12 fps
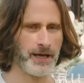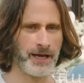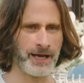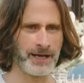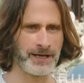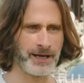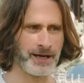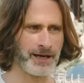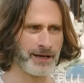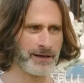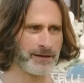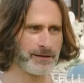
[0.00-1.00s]

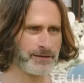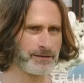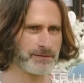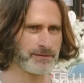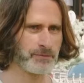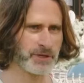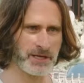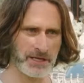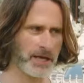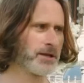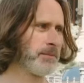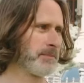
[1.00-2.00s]
and we can
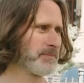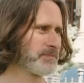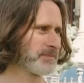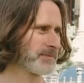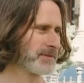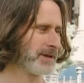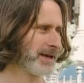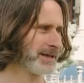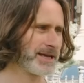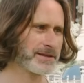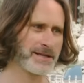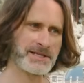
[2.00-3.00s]
kill them.
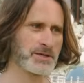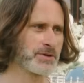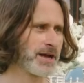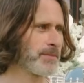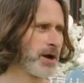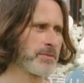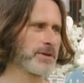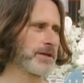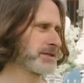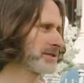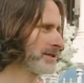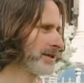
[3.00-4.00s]
And yet they still come home with
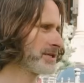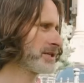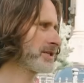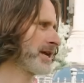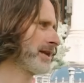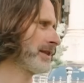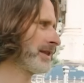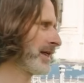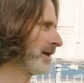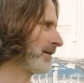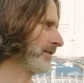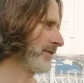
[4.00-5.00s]
us. It's insane that
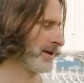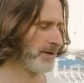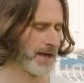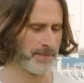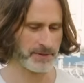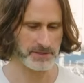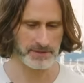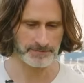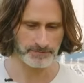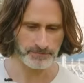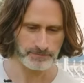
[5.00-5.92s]
that ever happens.